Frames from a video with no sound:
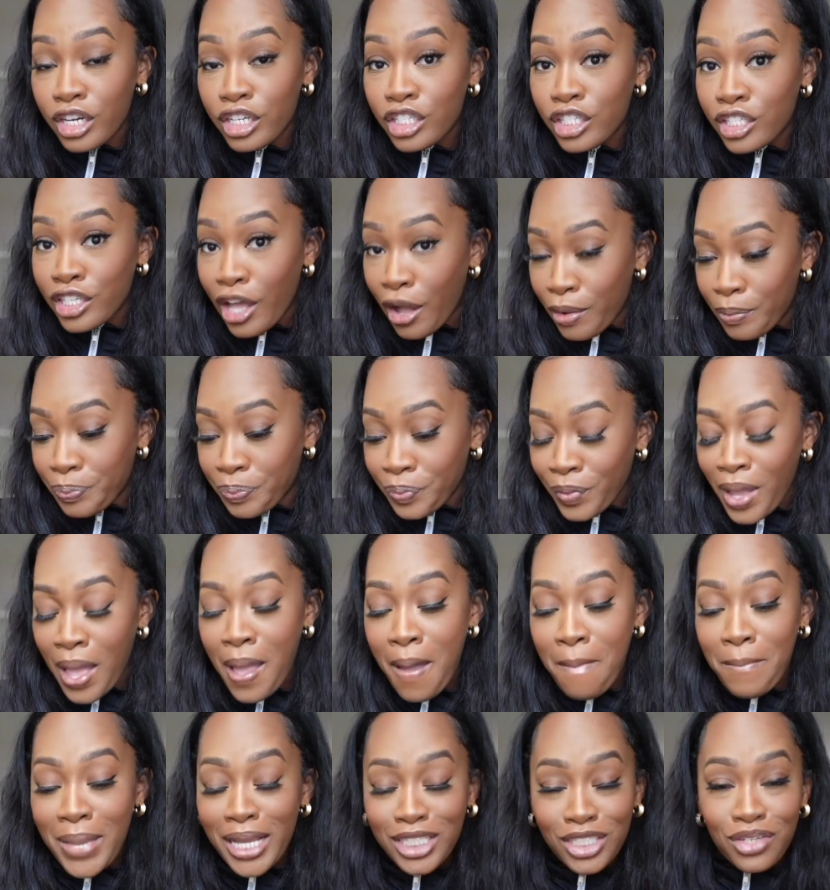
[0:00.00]
So
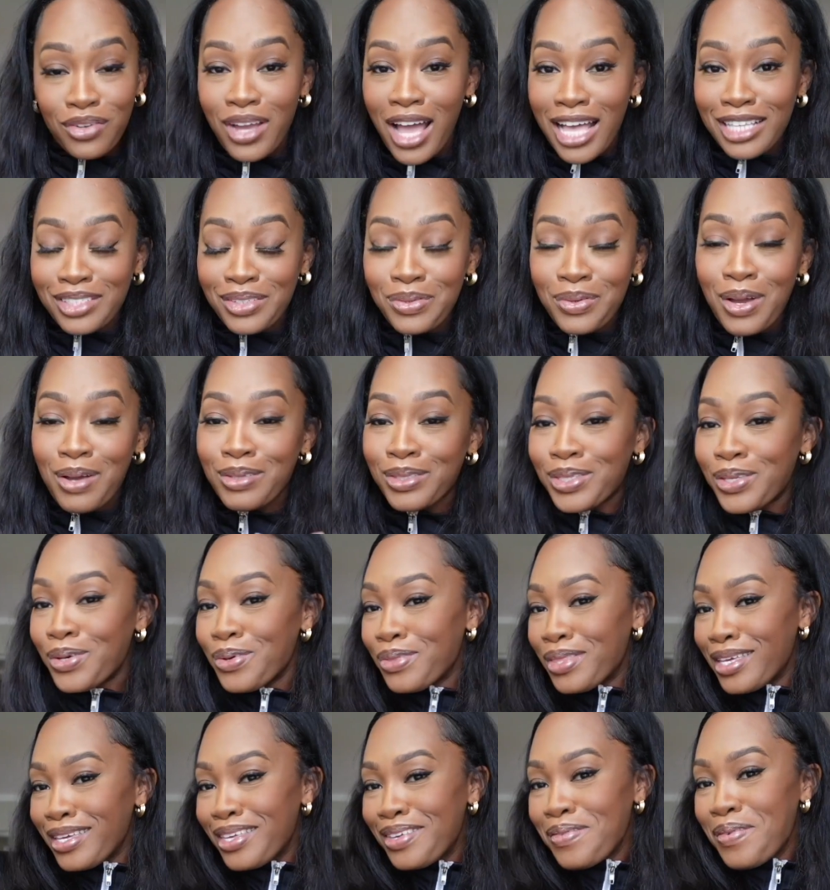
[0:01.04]
make sure you guys do go to the
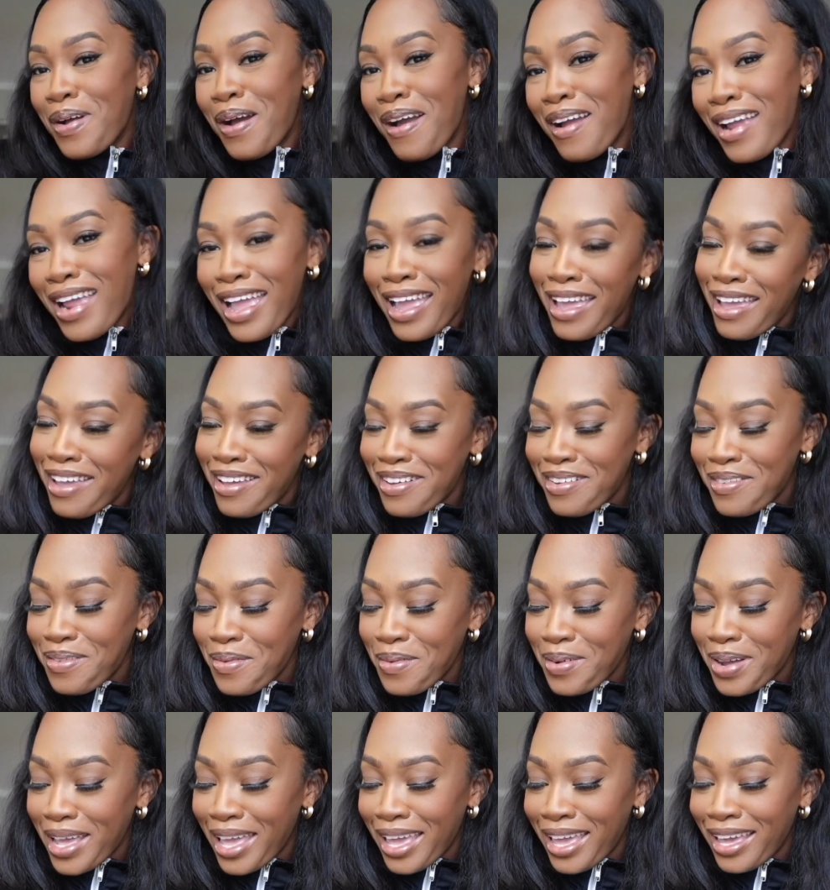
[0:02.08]
URL
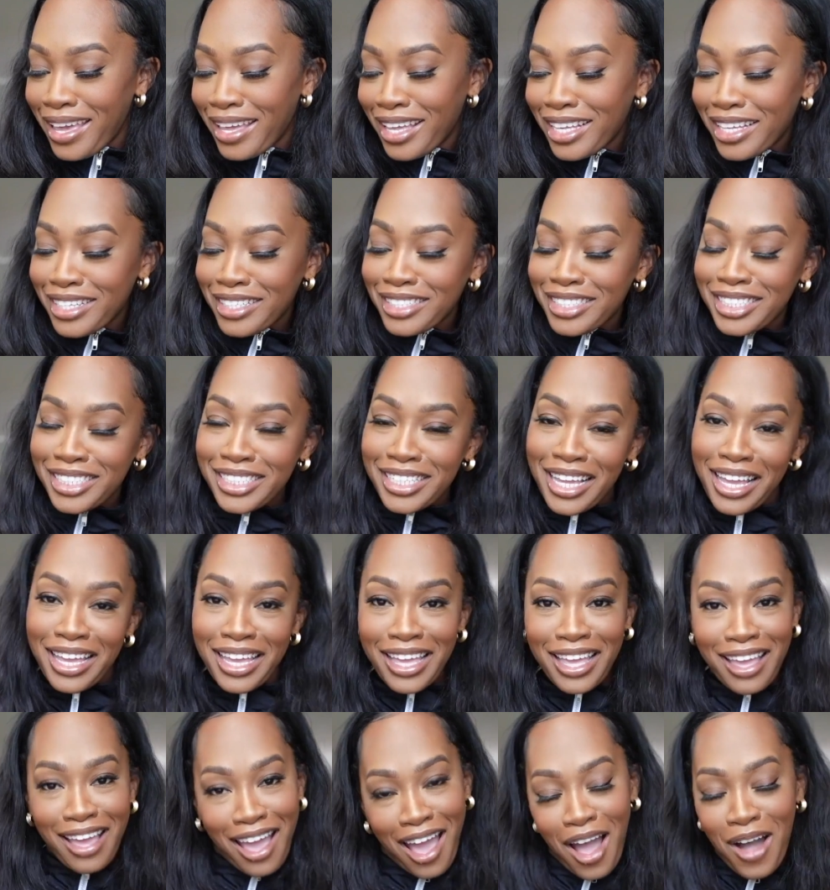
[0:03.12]
and check
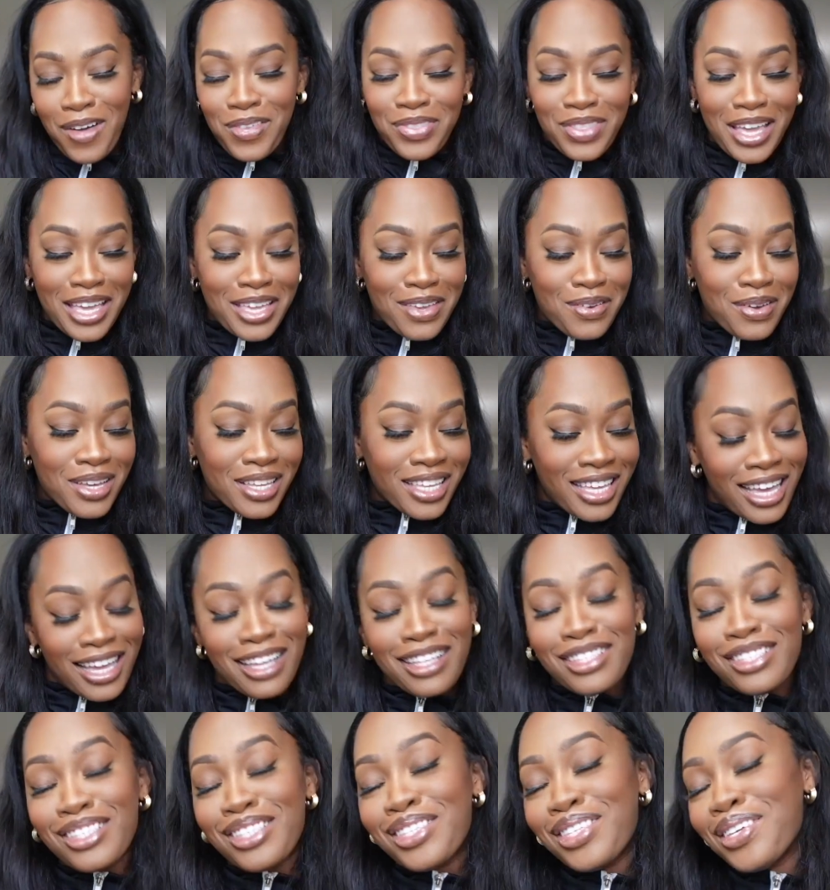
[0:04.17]
it out. Thank you
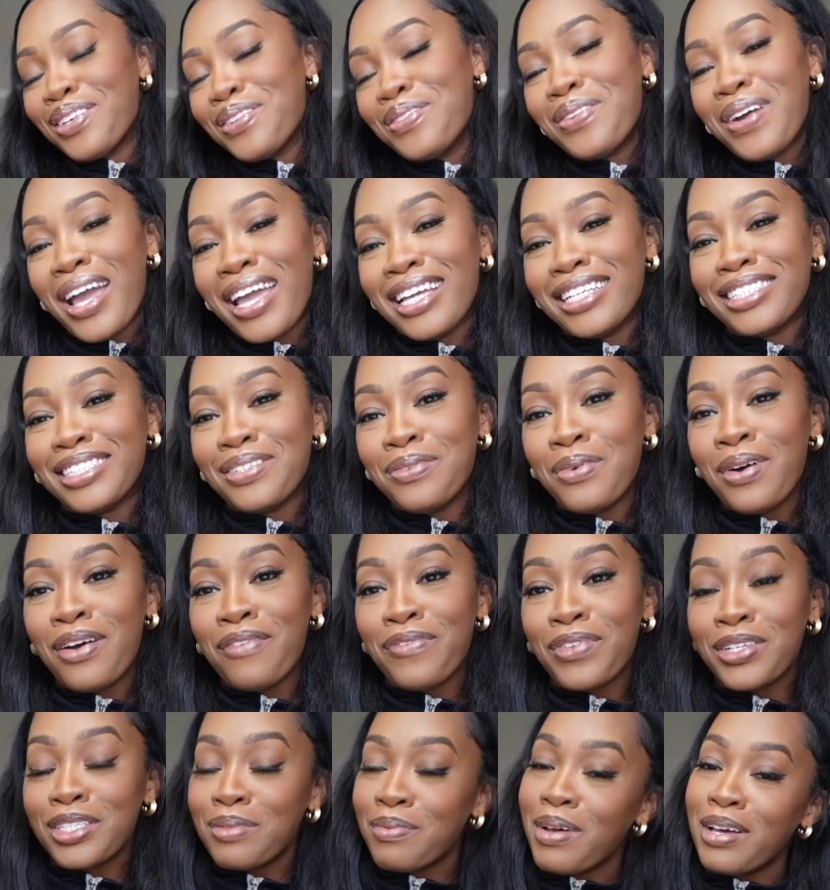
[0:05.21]
again to AG1
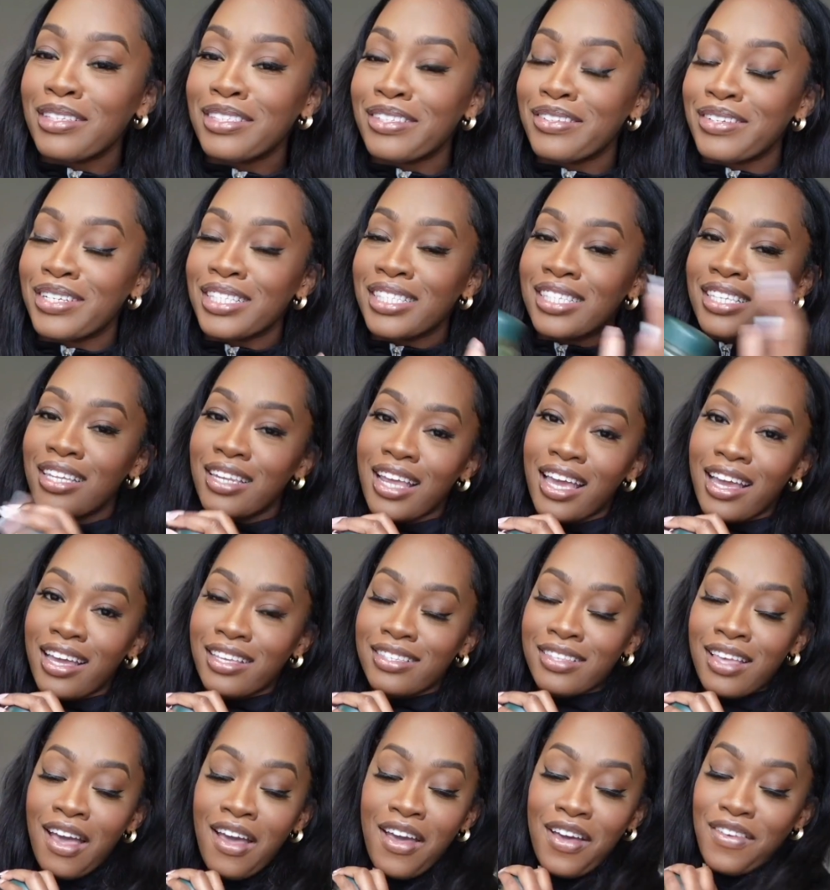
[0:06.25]
for sponsoring today's
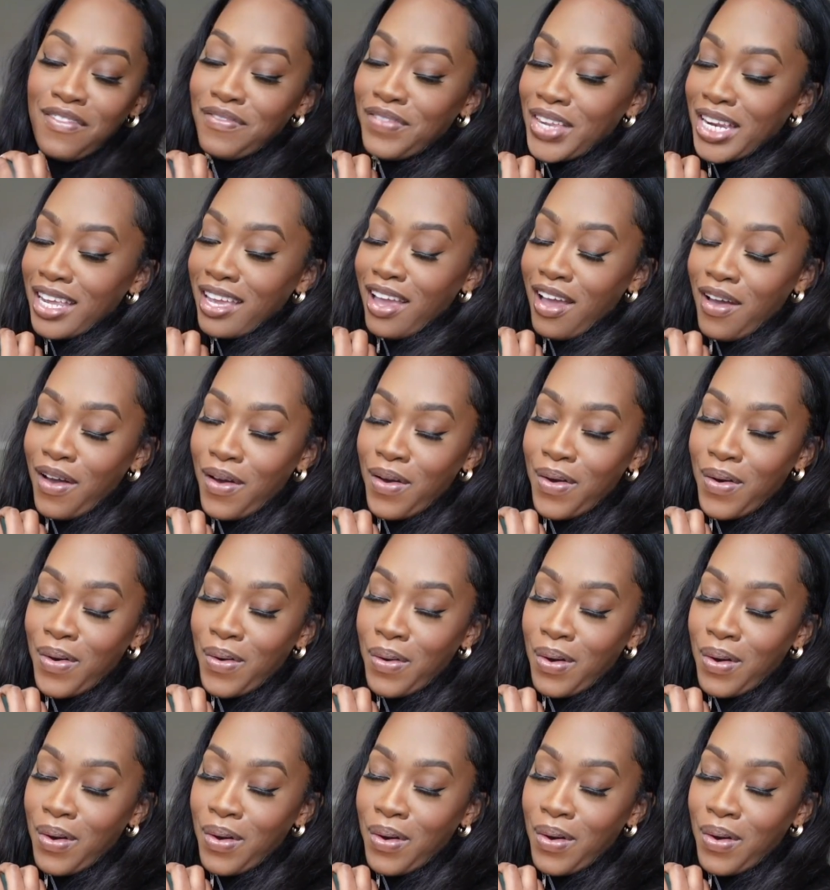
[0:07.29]
video.